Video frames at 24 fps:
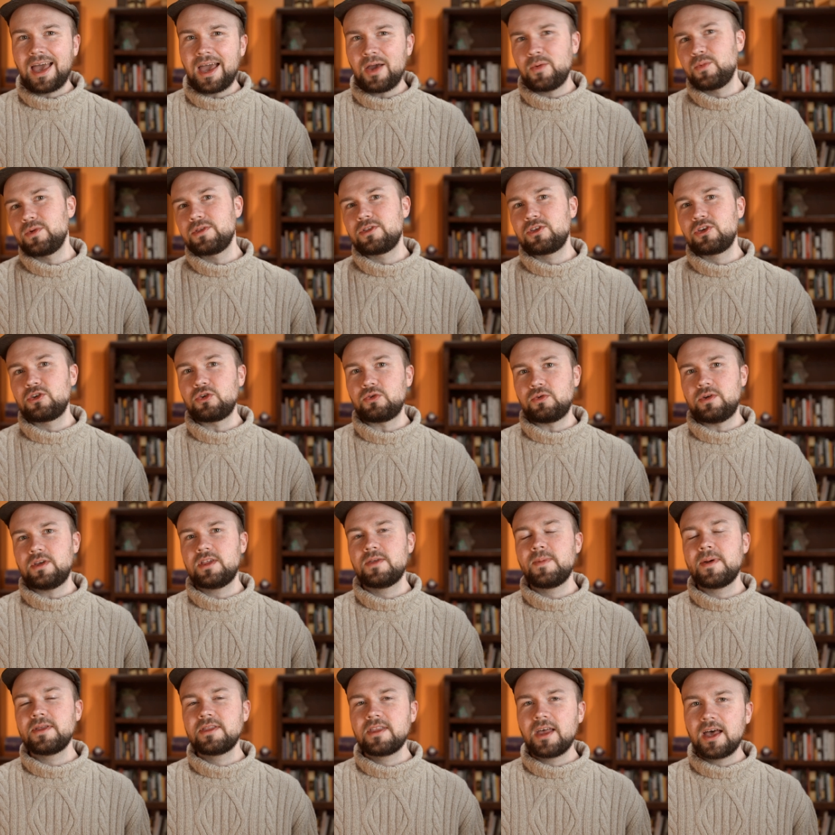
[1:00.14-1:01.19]
I was curious
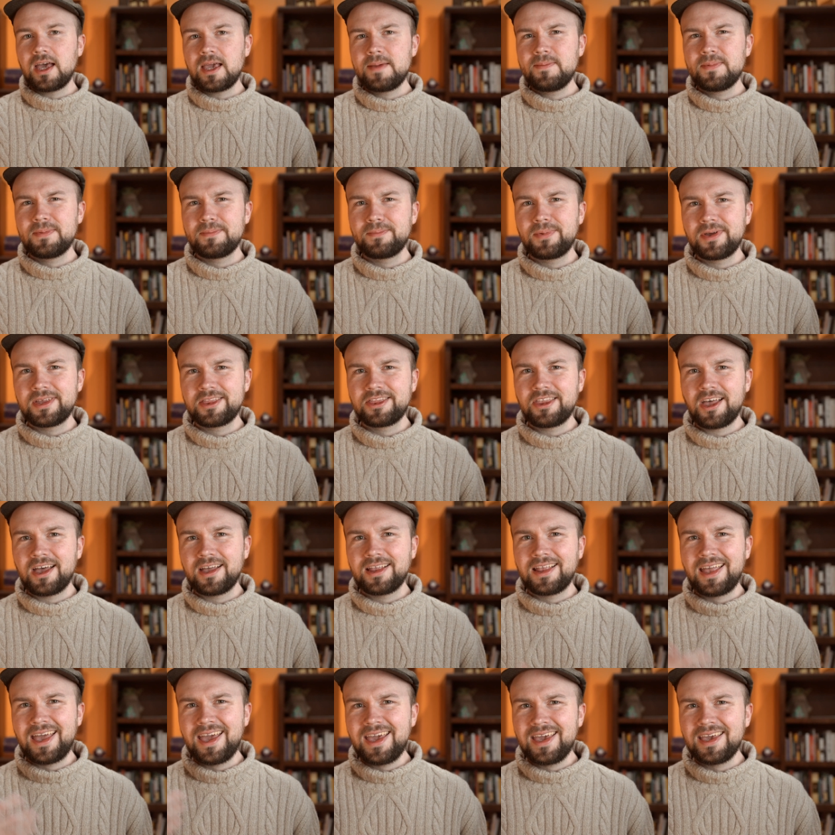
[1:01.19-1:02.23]
about the hype, but
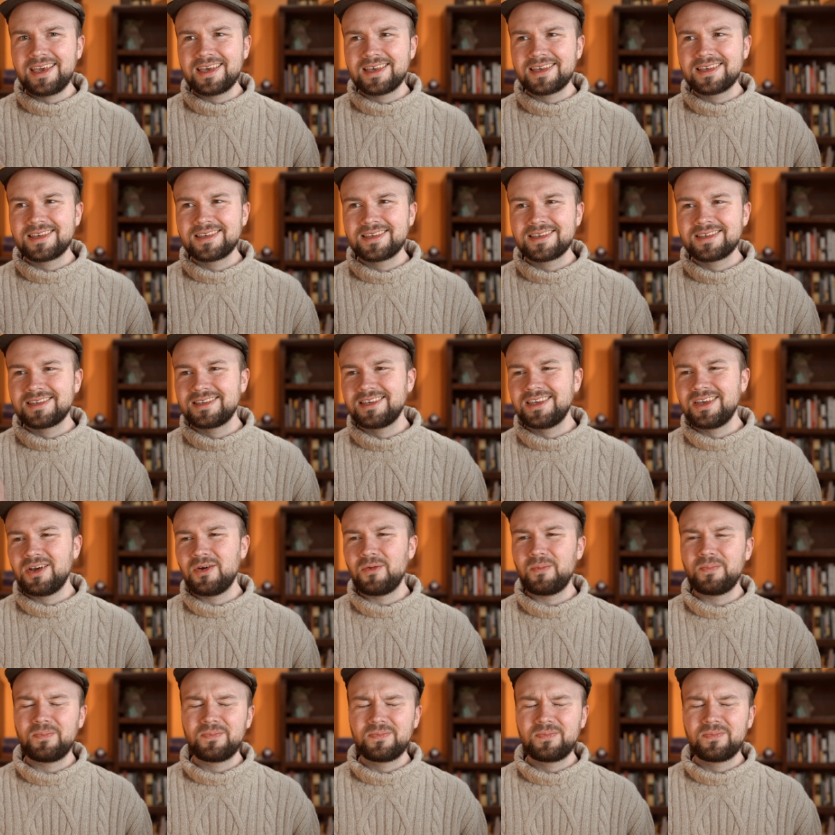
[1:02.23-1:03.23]
thought, hey, you know,